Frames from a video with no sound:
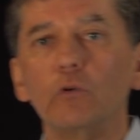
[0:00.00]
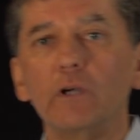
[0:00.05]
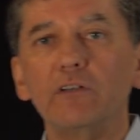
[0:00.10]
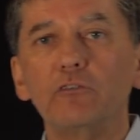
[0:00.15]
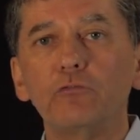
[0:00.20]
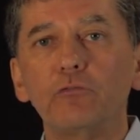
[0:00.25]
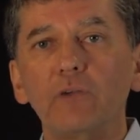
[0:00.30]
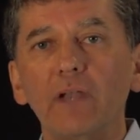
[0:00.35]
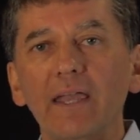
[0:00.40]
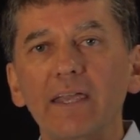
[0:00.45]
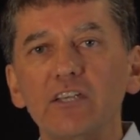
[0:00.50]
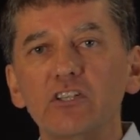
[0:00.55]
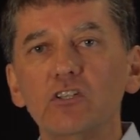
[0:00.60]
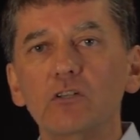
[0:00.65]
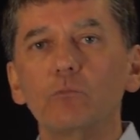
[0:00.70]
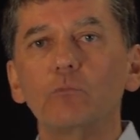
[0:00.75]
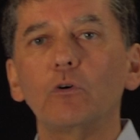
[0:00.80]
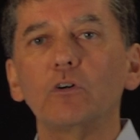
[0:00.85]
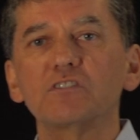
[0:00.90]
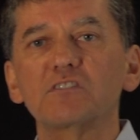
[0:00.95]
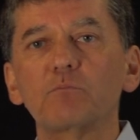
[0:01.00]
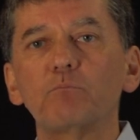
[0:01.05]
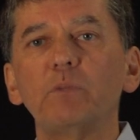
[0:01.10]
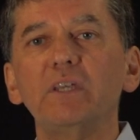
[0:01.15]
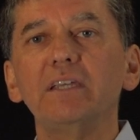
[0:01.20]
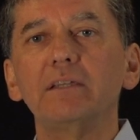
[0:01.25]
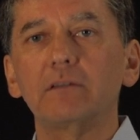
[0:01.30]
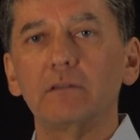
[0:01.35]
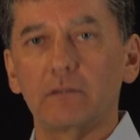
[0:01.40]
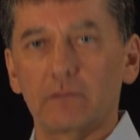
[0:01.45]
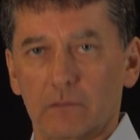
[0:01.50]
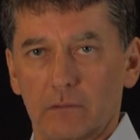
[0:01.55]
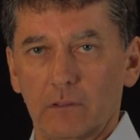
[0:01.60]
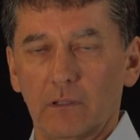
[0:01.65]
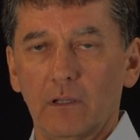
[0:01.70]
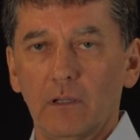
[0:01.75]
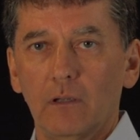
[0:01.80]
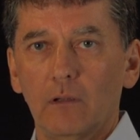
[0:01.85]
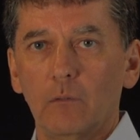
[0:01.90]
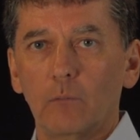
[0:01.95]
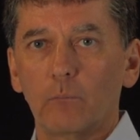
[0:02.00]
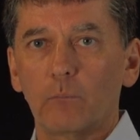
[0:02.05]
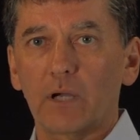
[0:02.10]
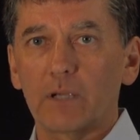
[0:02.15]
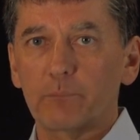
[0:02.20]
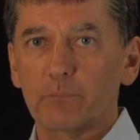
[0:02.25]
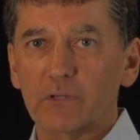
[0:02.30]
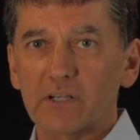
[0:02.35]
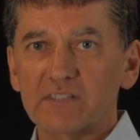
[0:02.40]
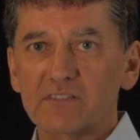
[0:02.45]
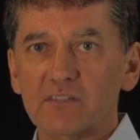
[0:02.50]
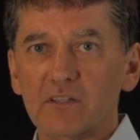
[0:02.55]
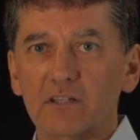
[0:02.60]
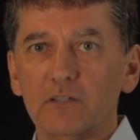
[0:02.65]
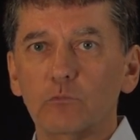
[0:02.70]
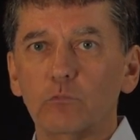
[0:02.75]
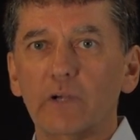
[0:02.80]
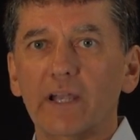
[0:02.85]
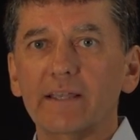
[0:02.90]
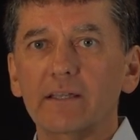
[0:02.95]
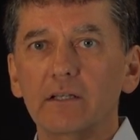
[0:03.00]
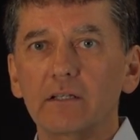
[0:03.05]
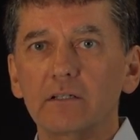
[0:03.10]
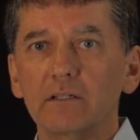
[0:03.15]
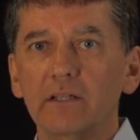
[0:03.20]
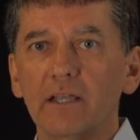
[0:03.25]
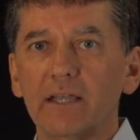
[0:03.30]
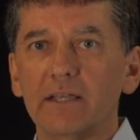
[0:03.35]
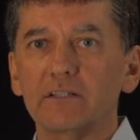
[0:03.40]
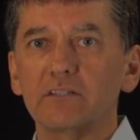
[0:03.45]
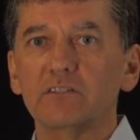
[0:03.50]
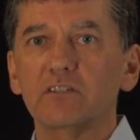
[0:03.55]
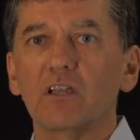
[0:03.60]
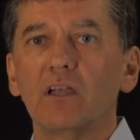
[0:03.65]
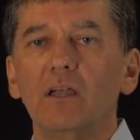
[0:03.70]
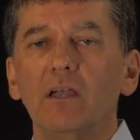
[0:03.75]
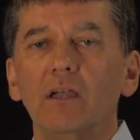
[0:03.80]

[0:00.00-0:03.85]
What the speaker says: inflation was beaten by President Reagan and